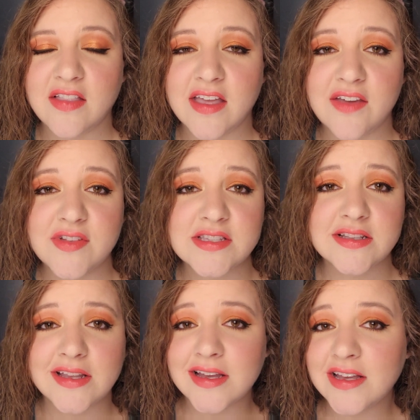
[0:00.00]
Like if it's a
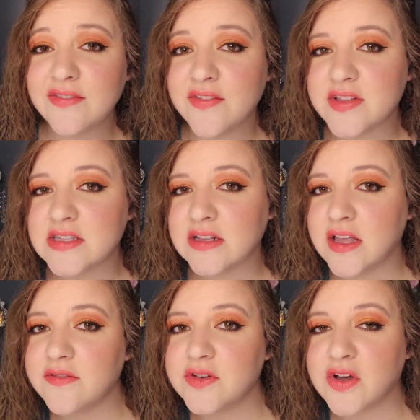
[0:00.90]

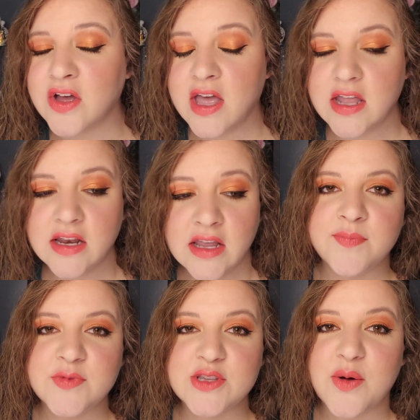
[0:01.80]
love not.
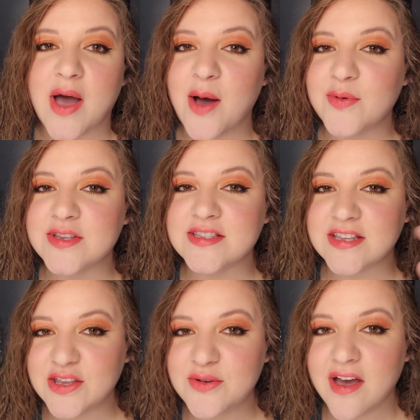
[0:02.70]
So I will see you